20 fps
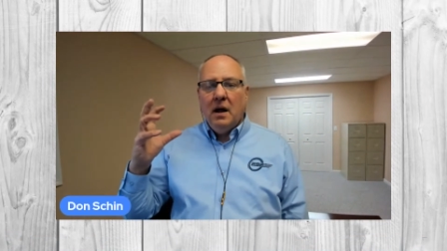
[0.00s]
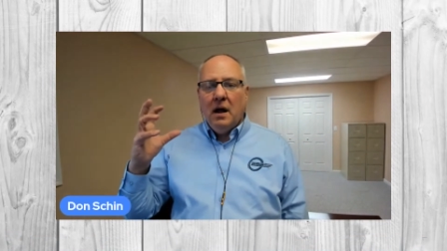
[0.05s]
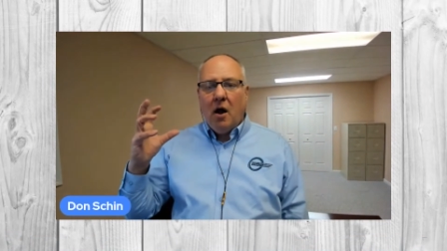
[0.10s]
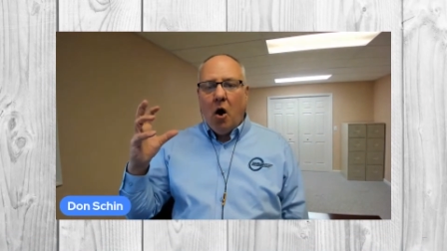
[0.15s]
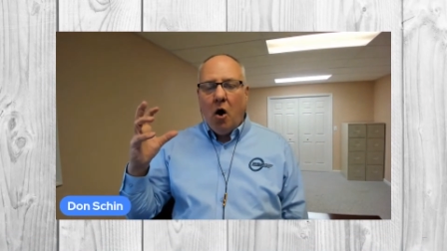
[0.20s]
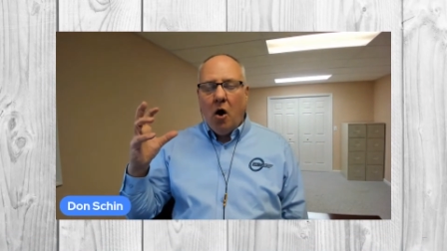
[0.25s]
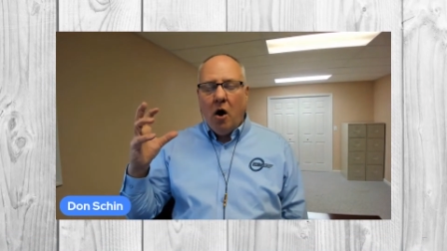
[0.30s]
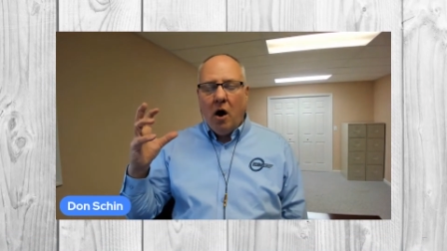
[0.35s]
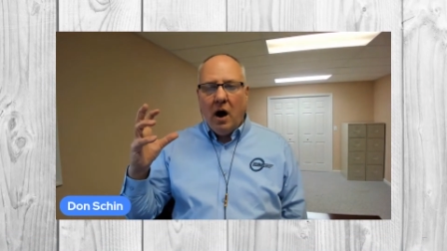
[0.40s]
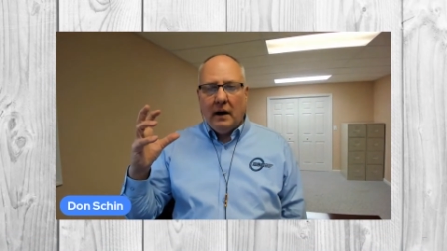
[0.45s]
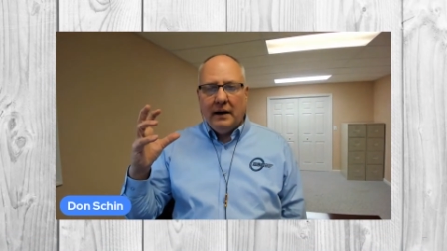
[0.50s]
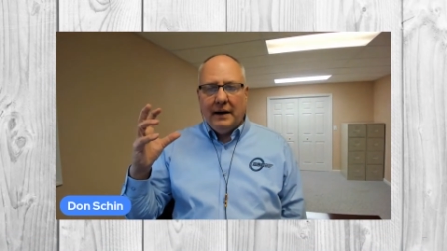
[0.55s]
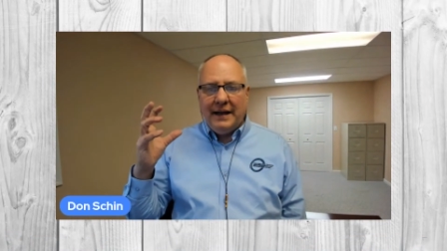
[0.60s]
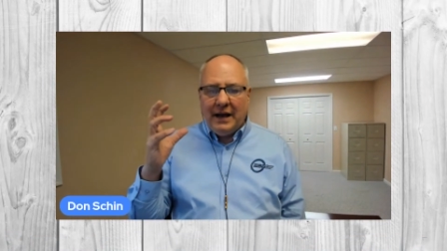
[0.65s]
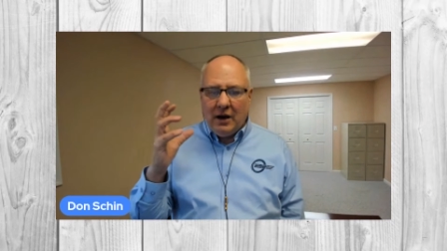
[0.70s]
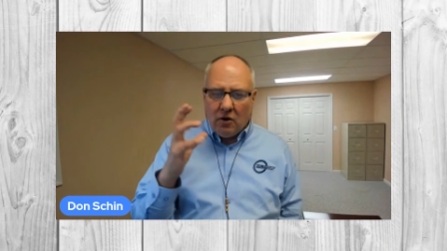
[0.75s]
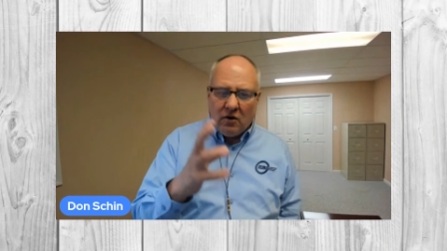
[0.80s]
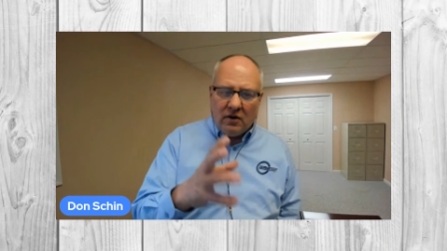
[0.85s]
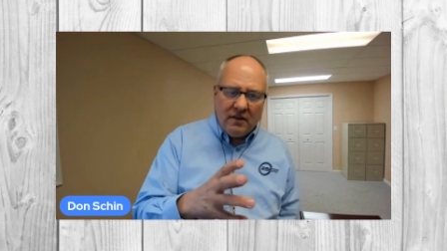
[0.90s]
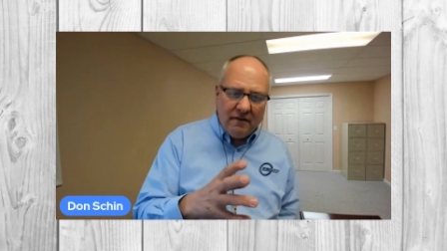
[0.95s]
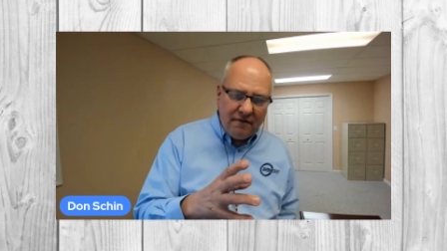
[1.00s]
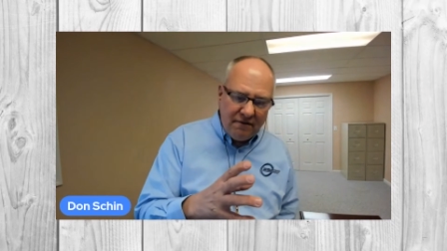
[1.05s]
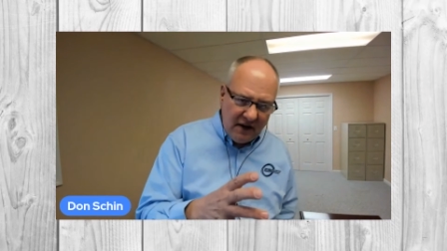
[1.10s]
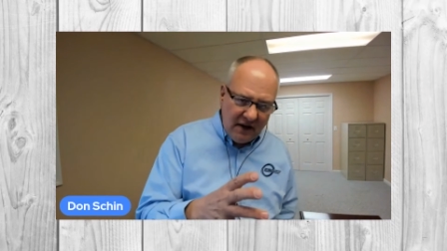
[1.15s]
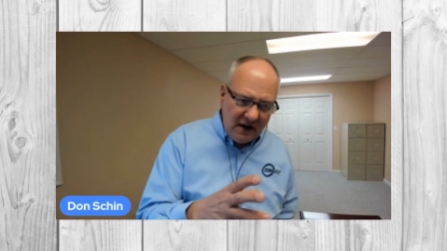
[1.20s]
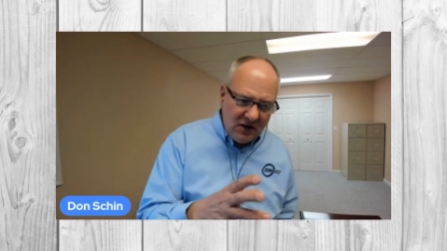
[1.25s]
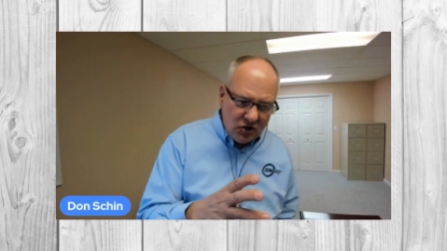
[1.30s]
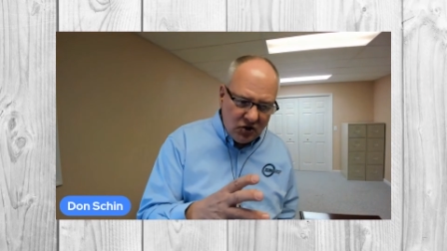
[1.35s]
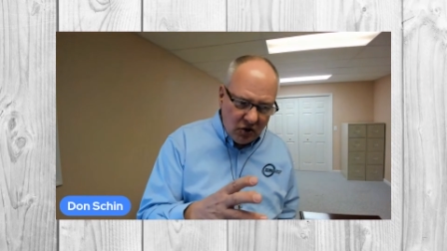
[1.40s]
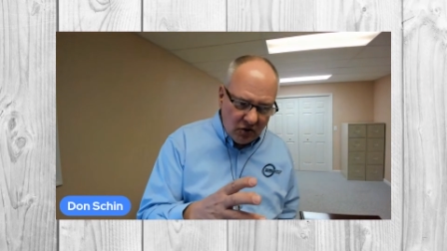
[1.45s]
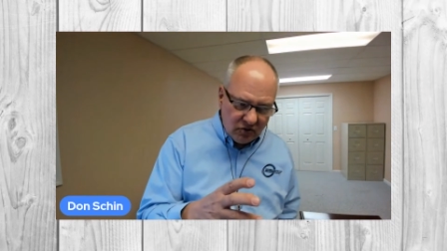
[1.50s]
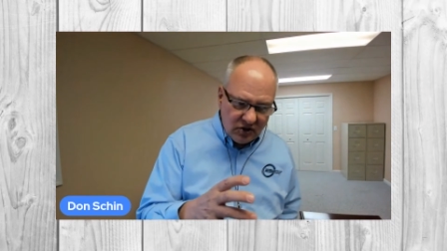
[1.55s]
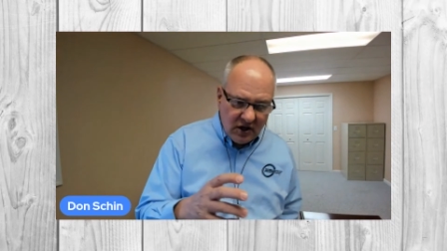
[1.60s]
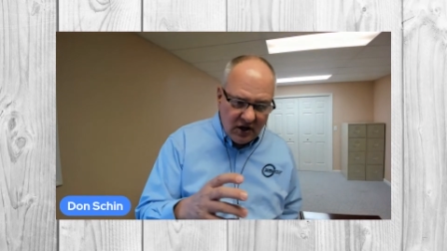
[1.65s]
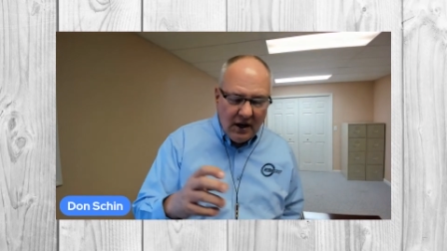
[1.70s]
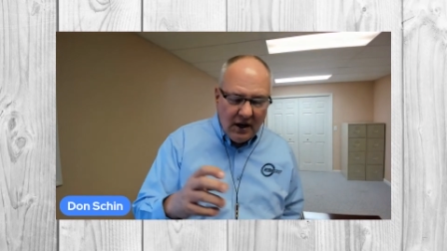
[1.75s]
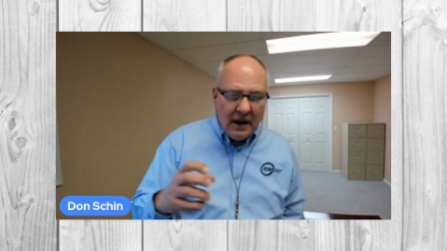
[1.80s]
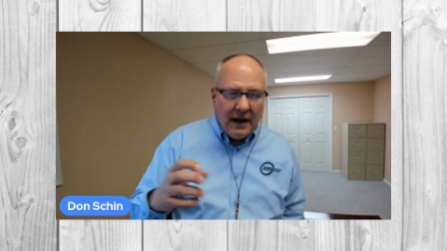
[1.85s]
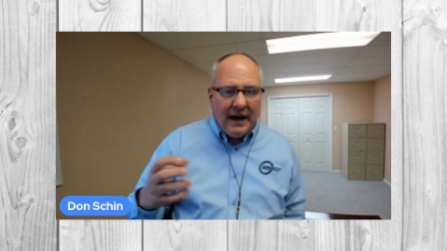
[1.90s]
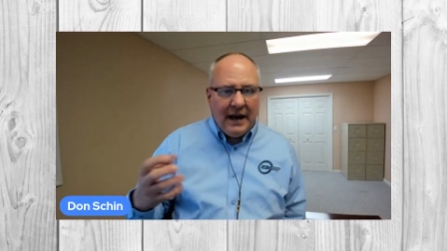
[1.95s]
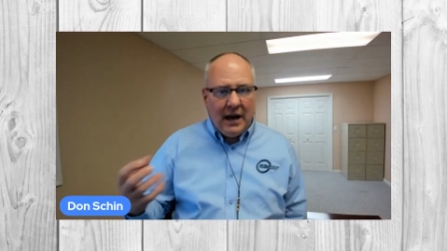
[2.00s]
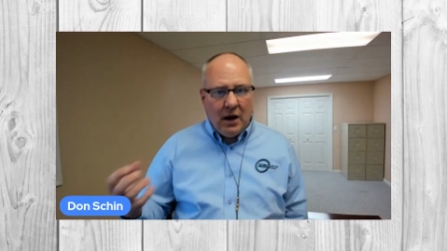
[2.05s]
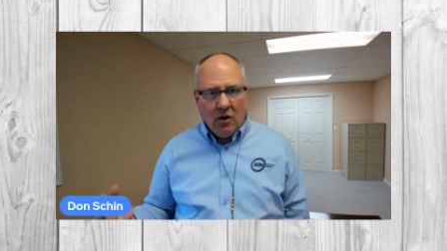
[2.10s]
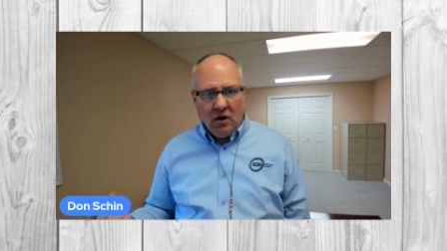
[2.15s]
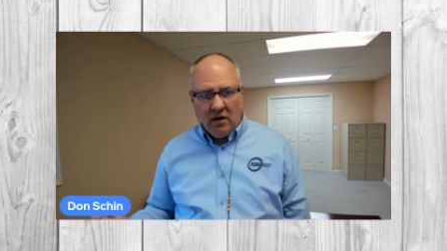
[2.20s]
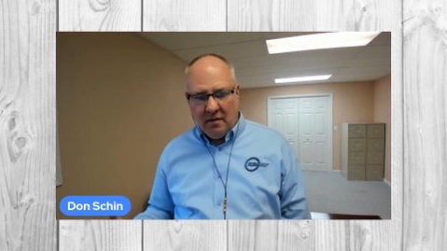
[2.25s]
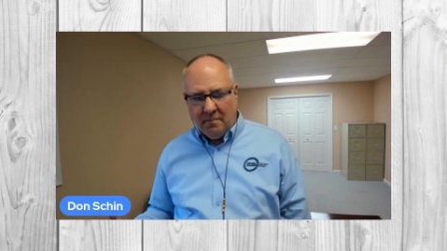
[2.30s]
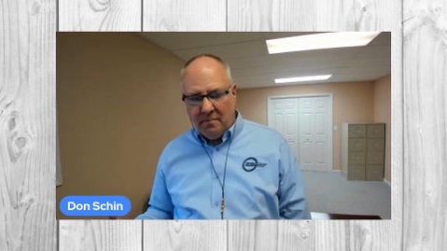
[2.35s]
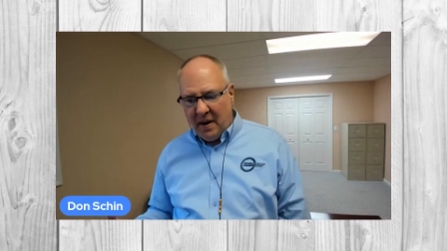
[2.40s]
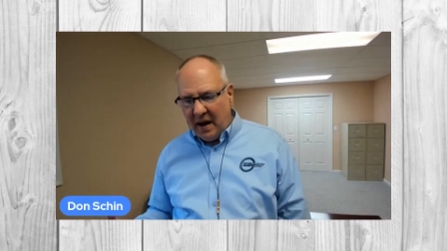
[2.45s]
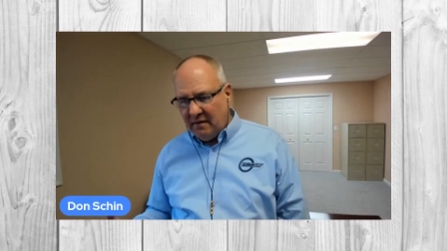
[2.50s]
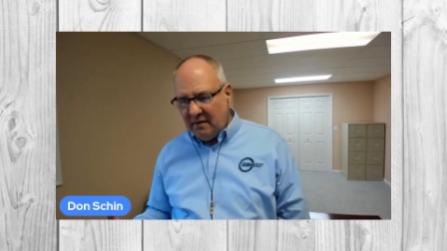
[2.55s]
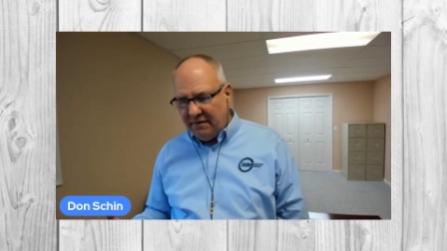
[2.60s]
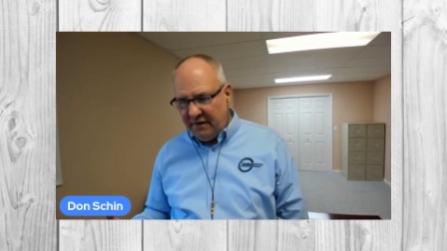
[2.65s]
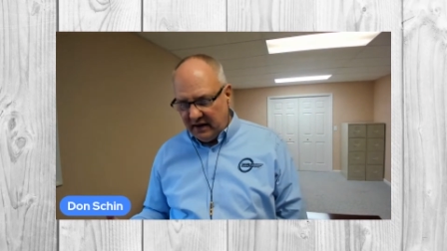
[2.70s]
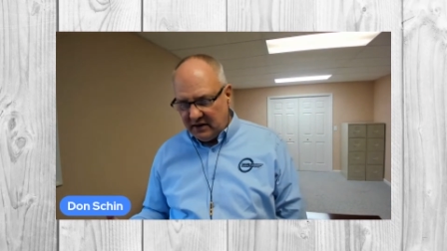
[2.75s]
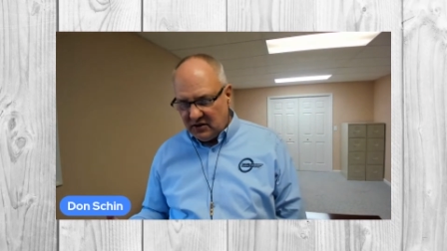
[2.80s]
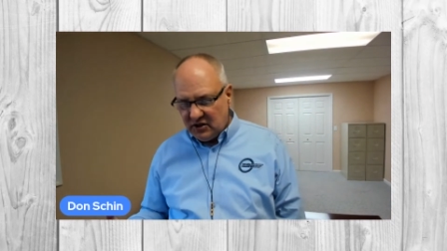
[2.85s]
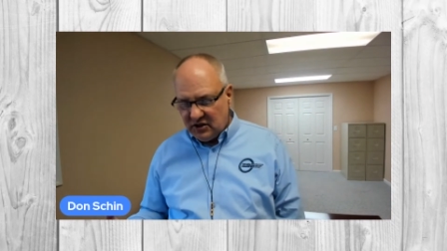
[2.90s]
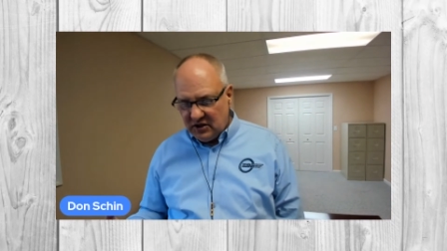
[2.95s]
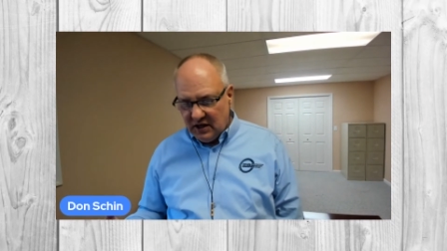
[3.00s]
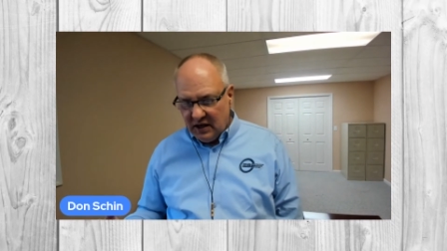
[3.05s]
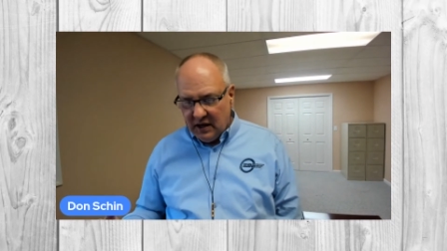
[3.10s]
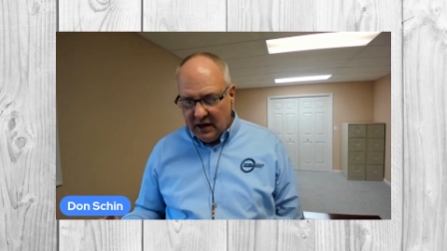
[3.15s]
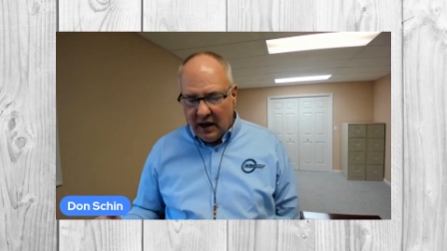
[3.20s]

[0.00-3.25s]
on, here are the features, here are the benefits,